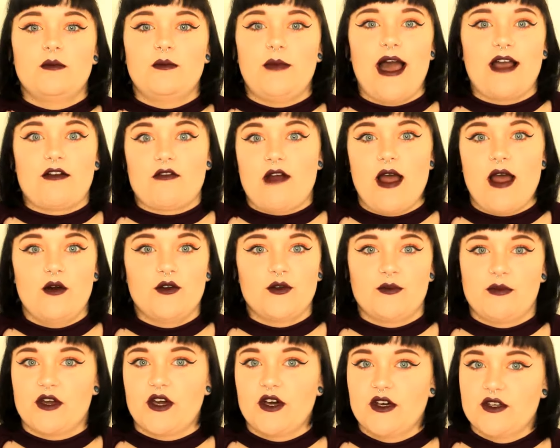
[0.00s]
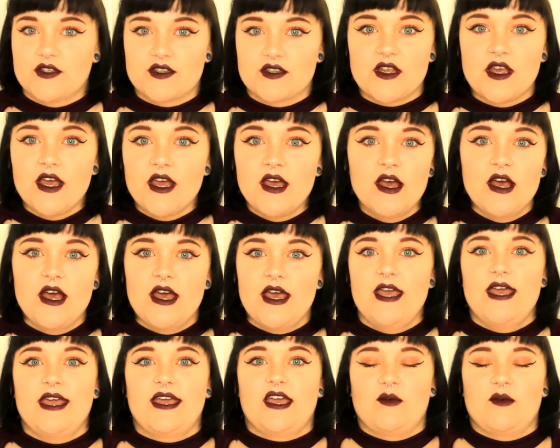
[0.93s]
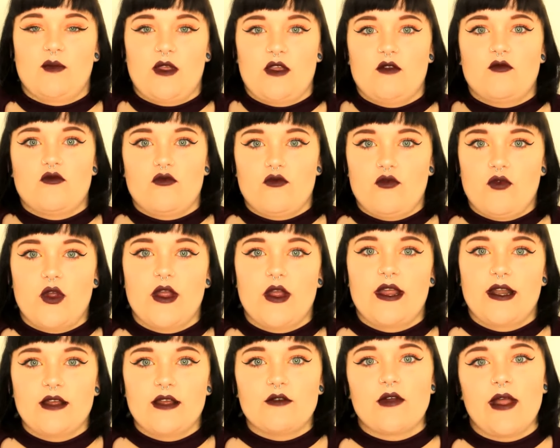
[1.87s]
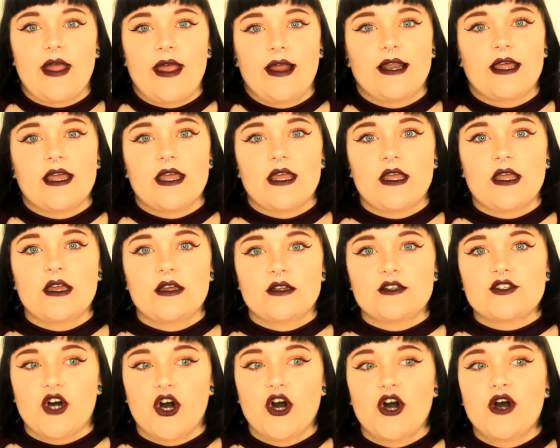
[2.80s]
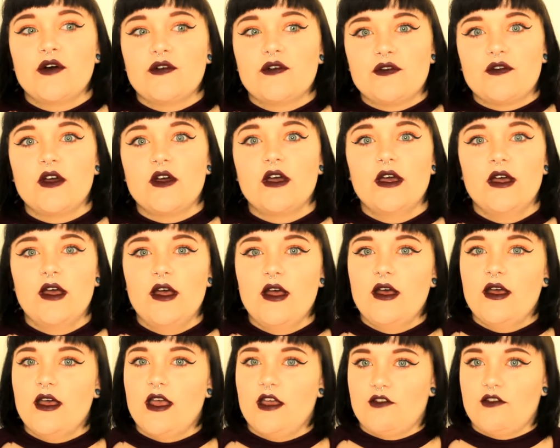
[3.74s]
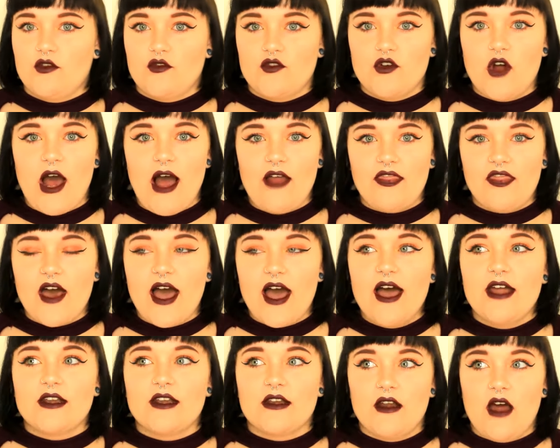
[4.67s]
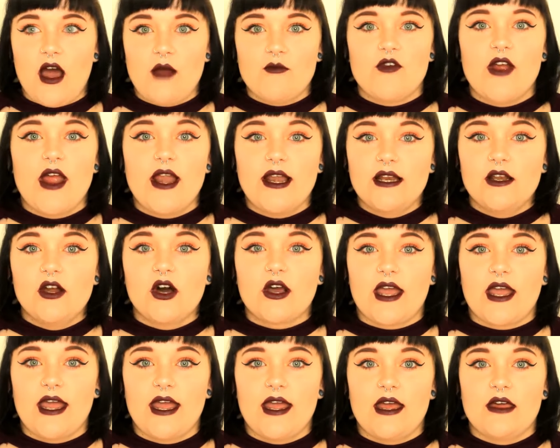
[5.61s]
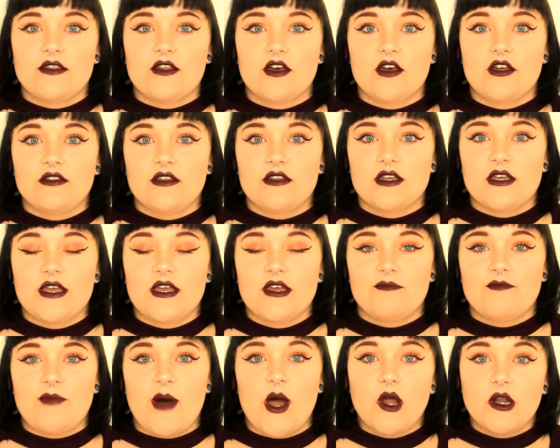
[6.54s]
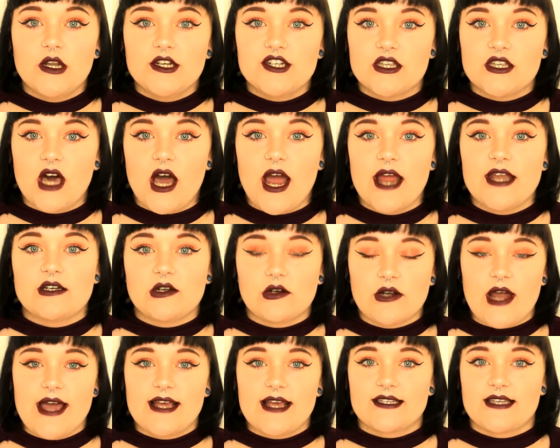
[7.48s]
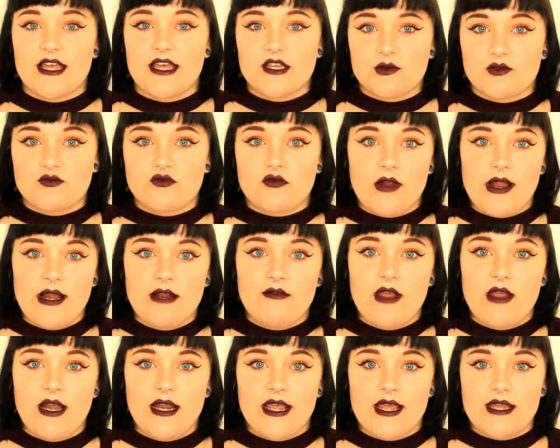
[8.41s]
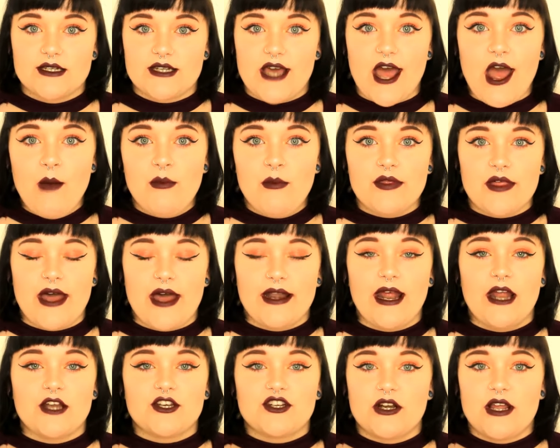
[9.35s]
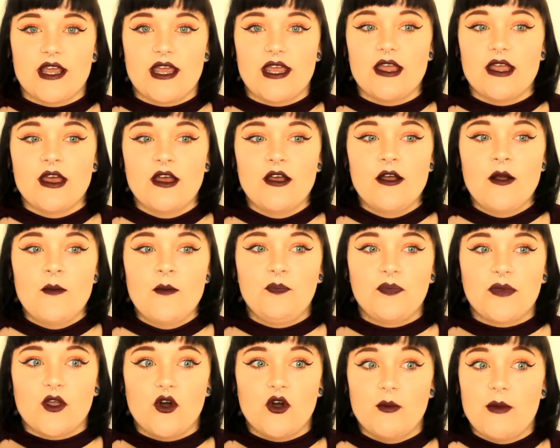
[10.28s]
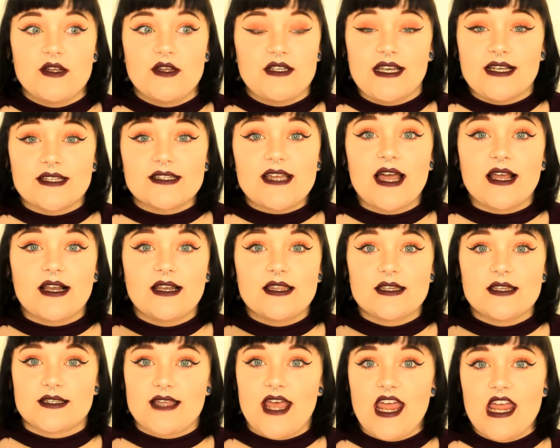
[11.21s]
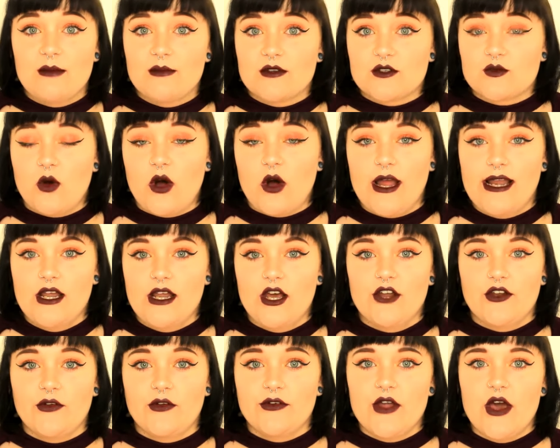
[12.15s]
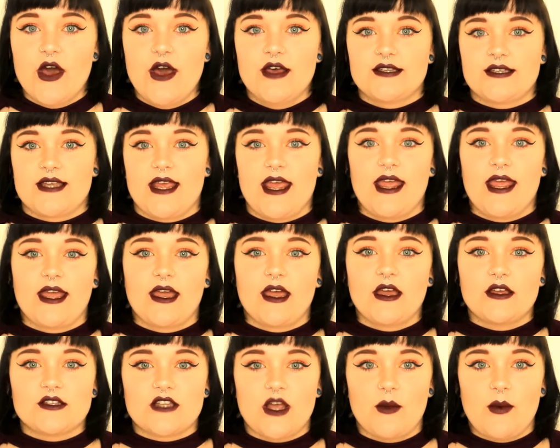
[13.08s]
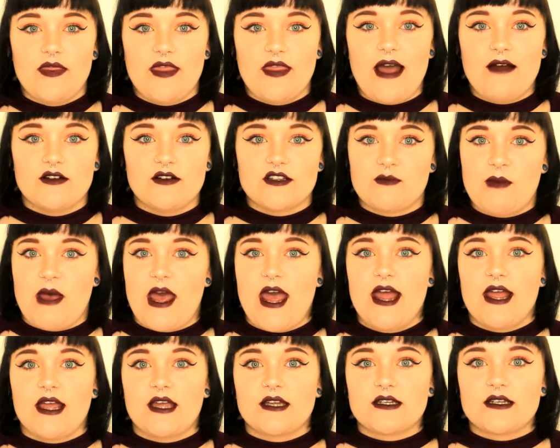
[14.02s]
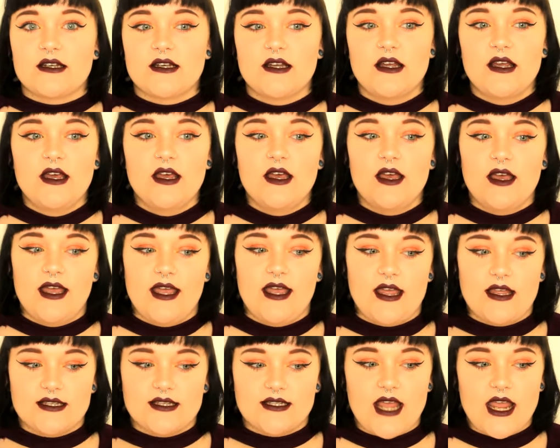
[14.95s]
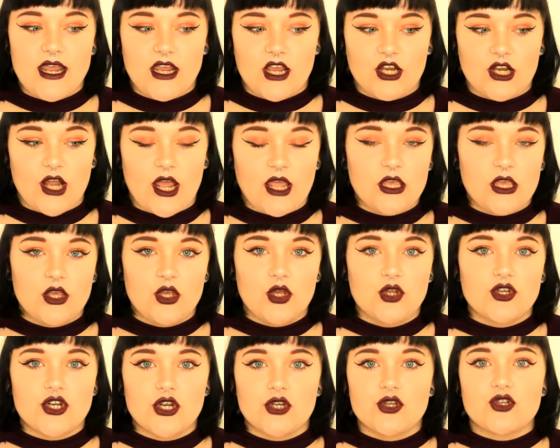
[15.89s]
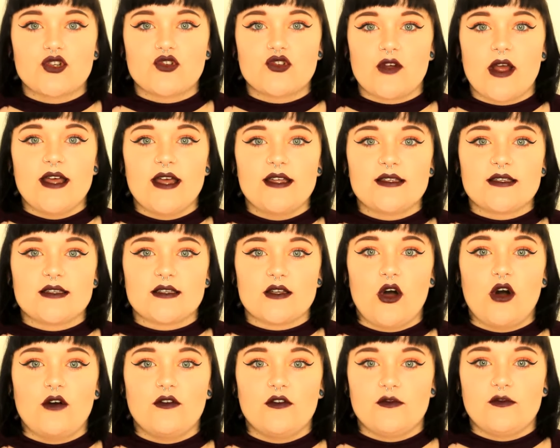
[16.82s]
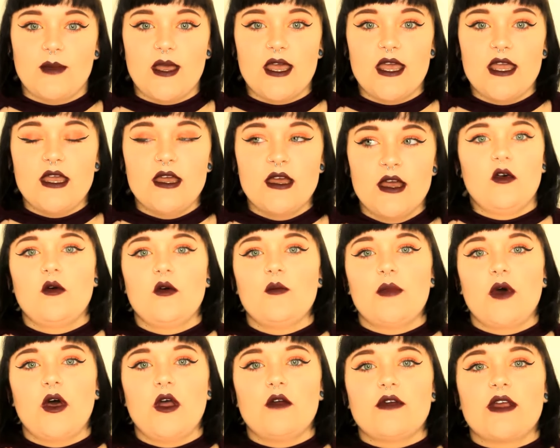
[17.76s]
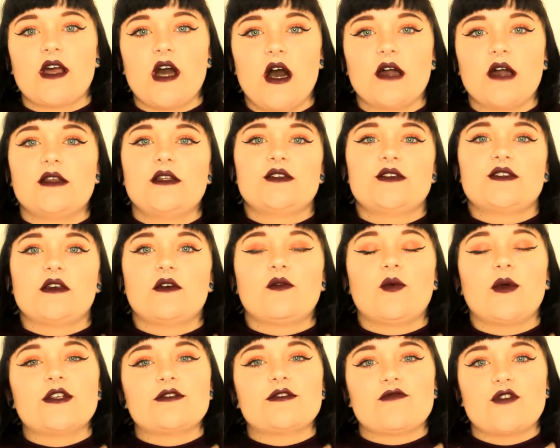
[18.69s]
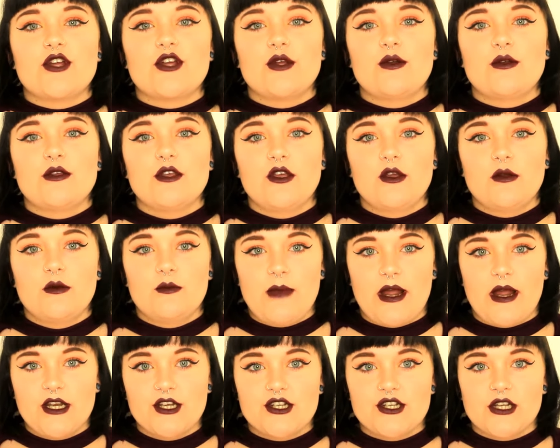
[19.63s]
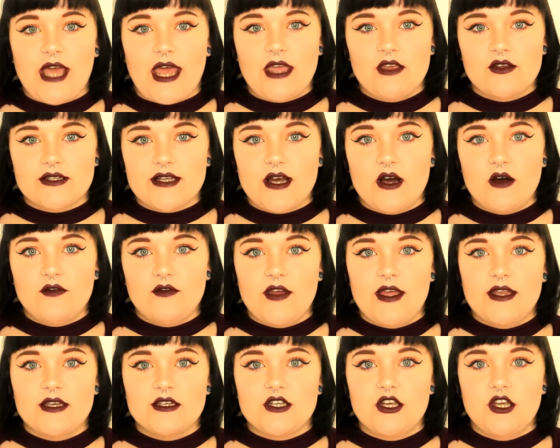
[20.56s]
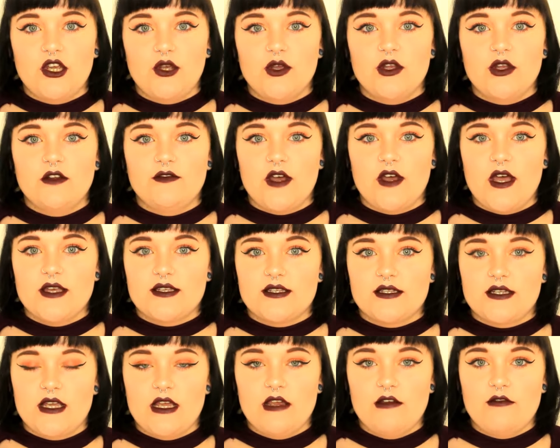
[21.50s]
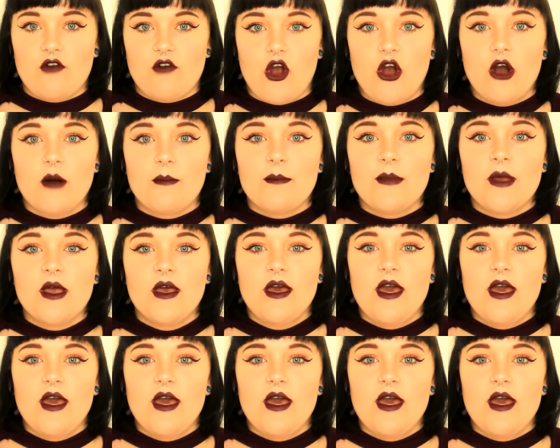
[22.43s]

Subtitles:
background, because it can be really tough if you've not had that. And I'm really lucky that the biology that I did on Access was really in depth and actually almost exactly the same as what I learned on nursing. So in that respect, it's taken a huge stress off of me. But regardless of which route you manage to get yourself into university from,